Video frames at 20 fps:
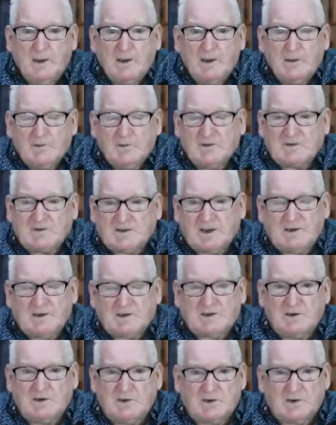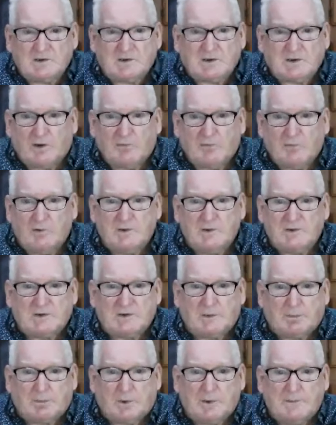The states are not sovereign and
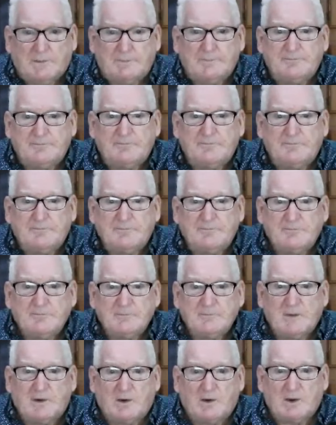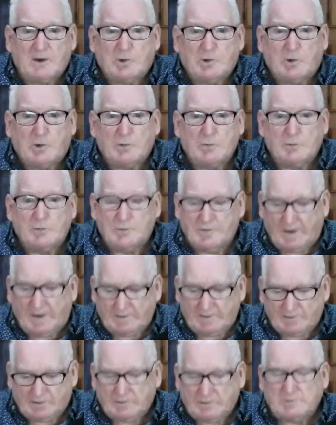supreme. The High Court ruled
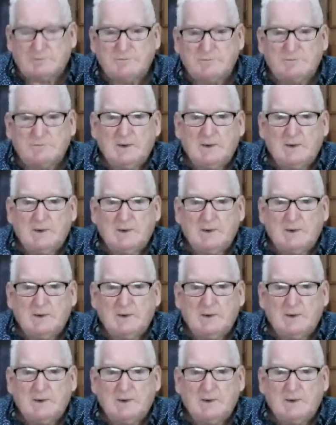that too.